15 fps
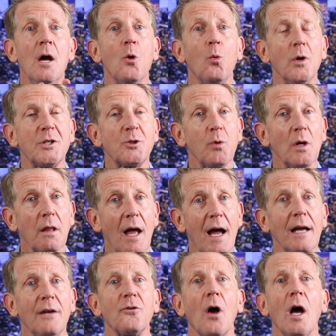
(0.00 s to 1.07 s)
which
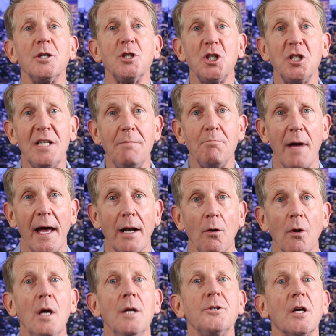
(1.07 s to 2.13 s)
relies on sheet
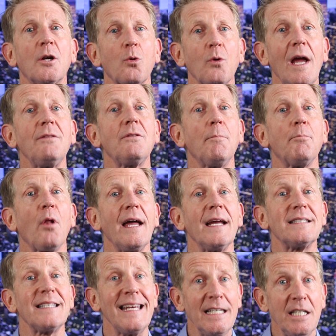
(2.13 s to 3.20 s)
metal to create the
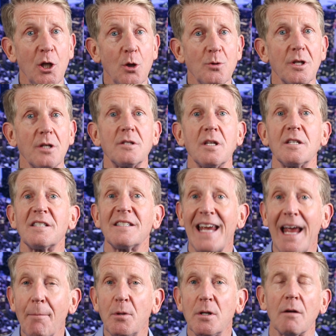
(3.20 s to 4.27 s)
blanks it uses to
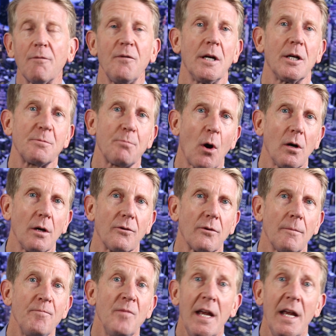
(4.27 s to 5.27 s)
stamp into finished parts.